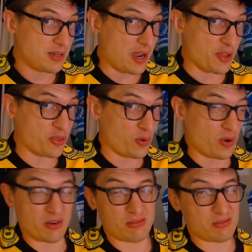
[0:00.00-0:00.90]
I
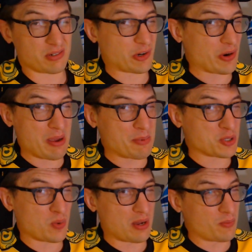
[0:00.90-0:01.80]
thought Crema's
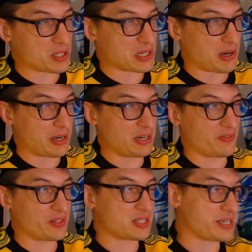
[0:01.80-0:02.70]
one kind of,
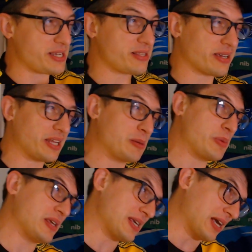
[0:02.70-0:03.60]
it's either going to
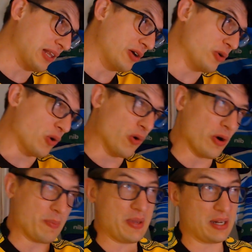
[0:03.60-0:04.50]
be yellow or
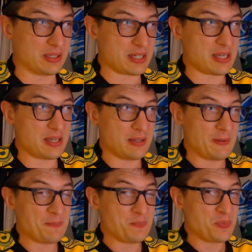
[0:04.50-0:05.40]
a penalty.
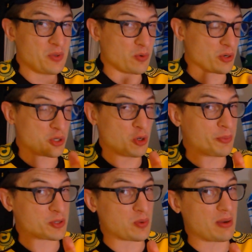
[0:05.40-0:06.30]
Whereas
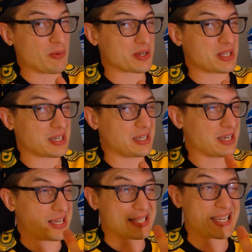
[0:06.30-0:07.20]
Hooper's one, where I was thinking,
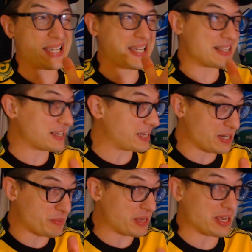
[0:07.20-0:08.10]
it's either going to
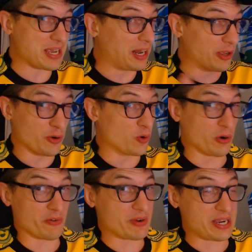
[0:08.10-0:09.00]
be a yellow or
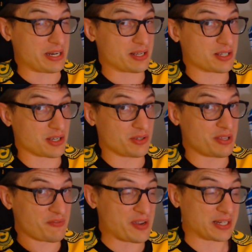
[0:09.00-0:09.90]
a red. So the
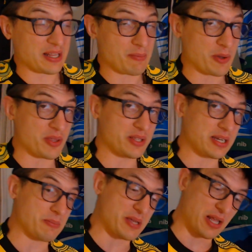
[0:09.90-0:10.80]
fact that they both ended
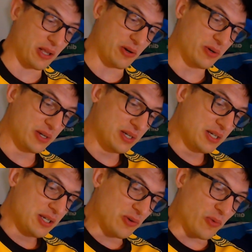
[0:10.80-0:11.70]
up yellow
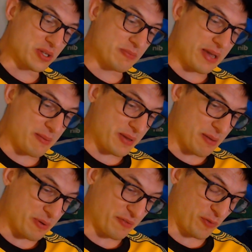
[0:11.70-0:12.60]
was maybe a
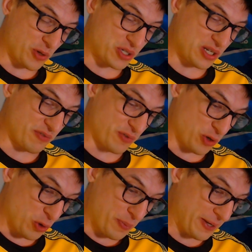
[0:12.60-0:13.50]
bit fortunate for
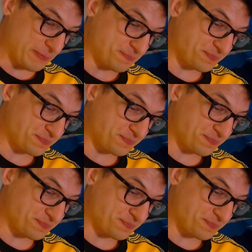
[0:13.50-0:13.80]
Hooper.